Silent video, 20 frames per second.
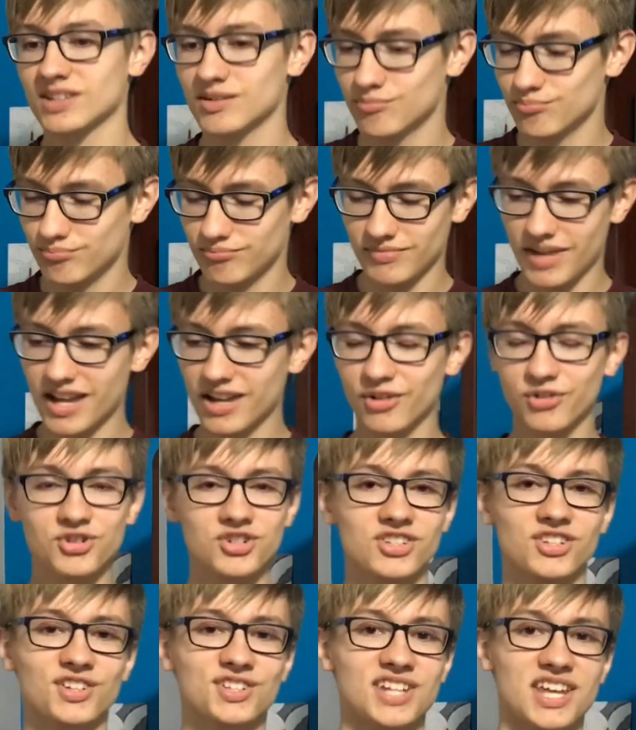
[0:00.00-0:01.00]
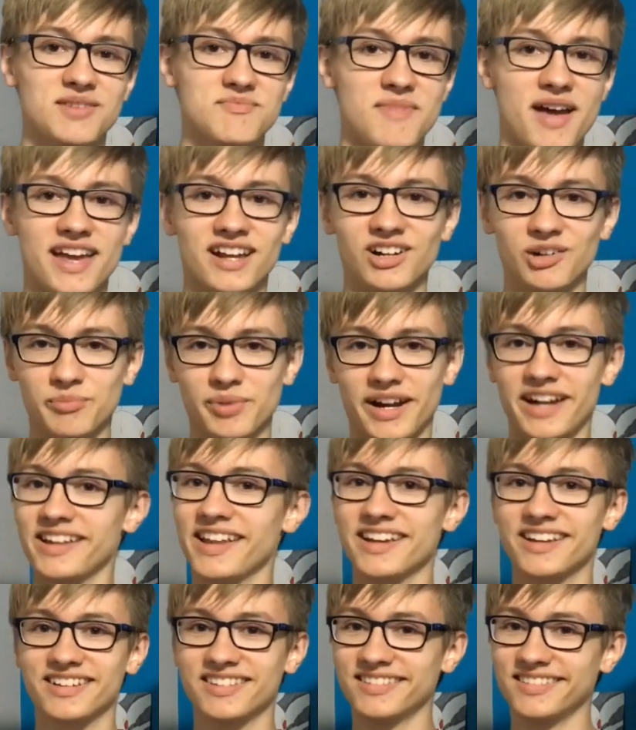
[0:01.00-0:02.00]
Mangle just looks like Mangle, but I
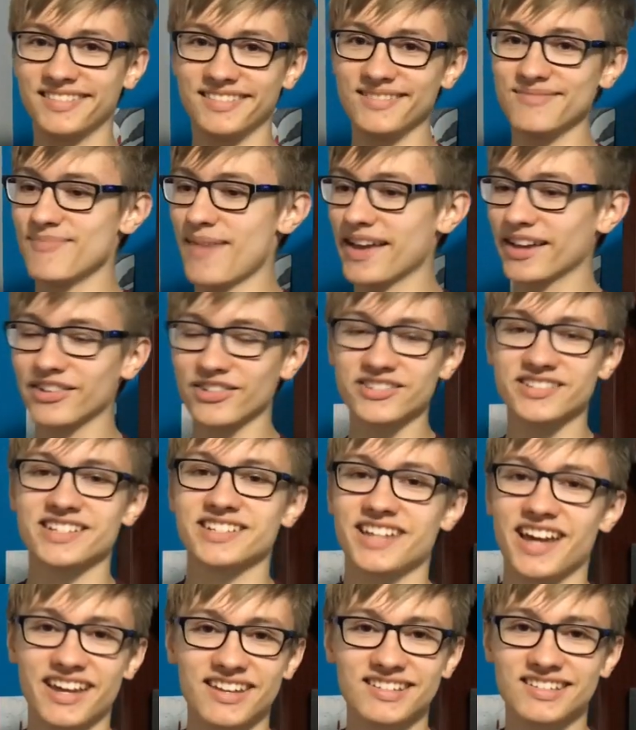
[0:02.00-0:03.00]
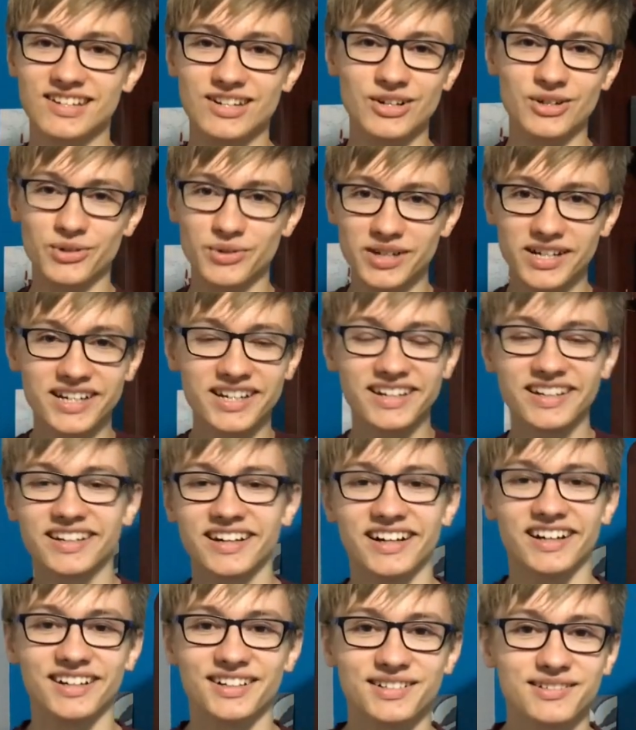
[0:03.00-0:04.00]
like Mangle's design too.
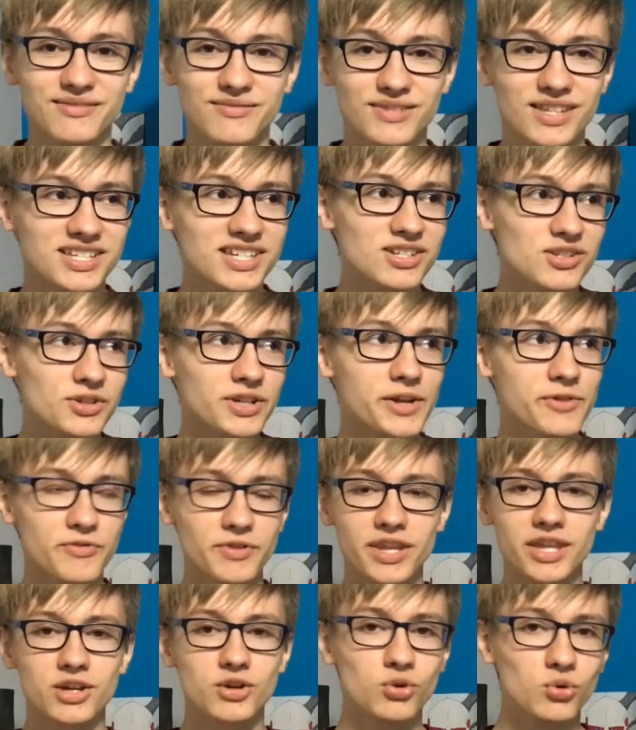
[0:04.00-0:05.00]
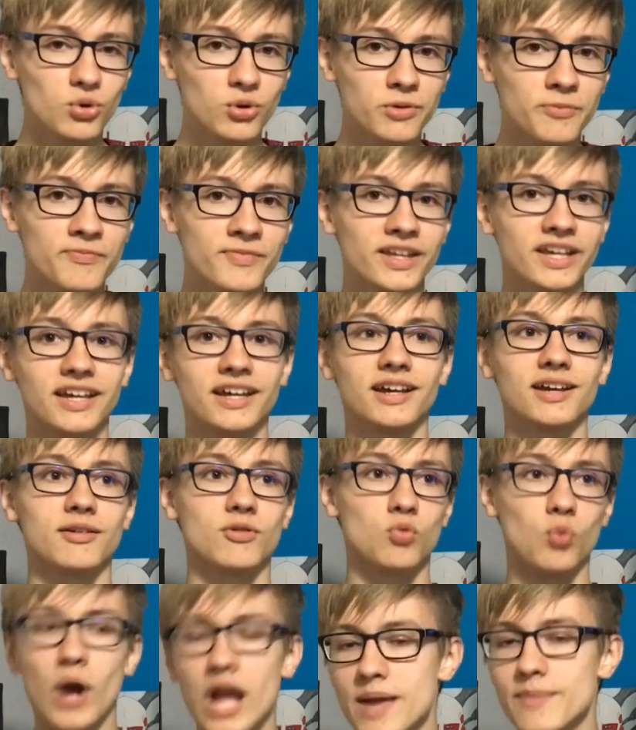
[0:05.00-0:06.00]
Uh, this is looking really cool.
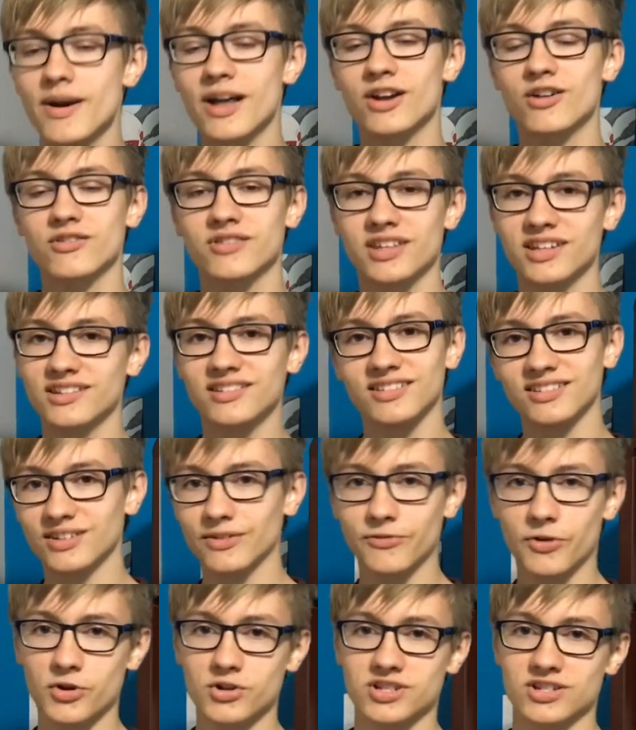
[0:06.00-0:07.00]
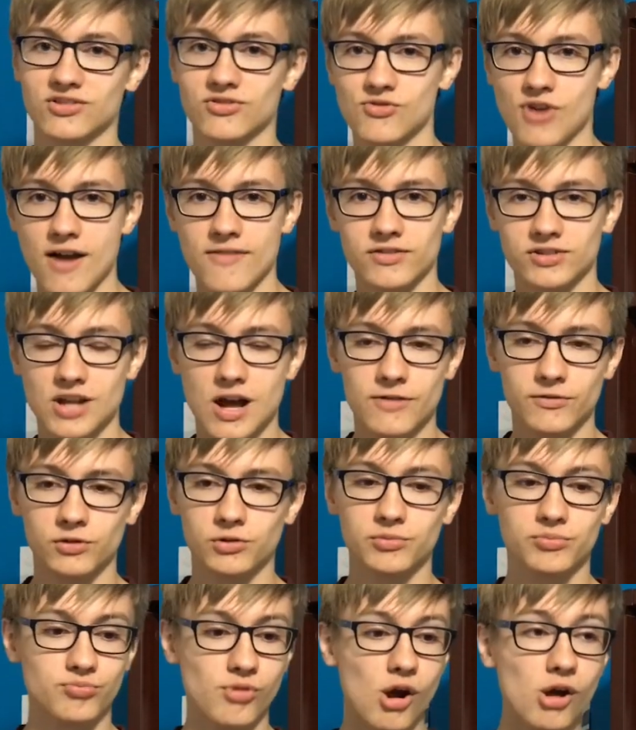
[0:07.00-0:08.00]
Way better than the first graphic novel,
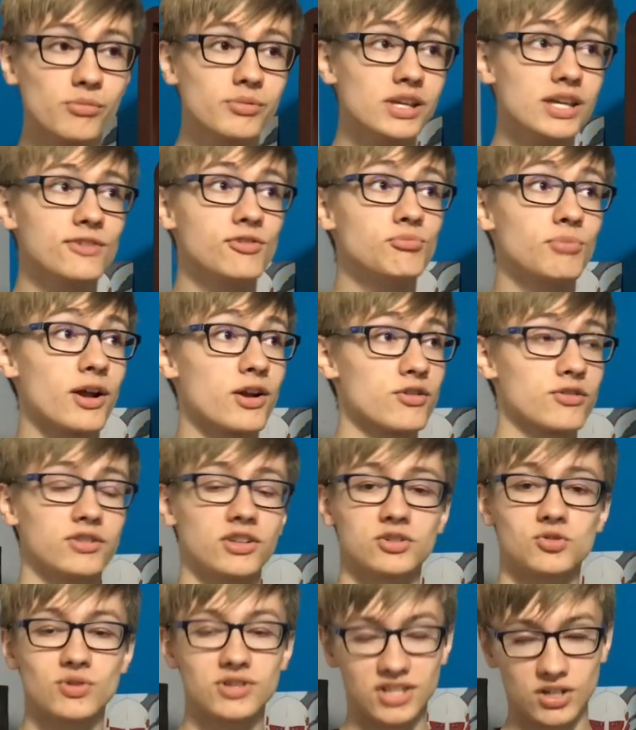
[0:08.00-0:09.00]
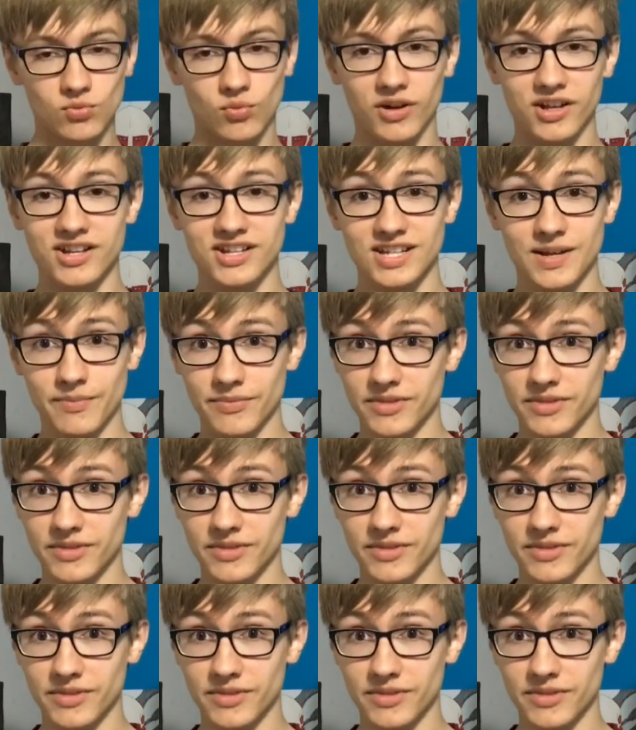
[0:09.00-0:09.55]
probably even better than the Twisted ones, I'm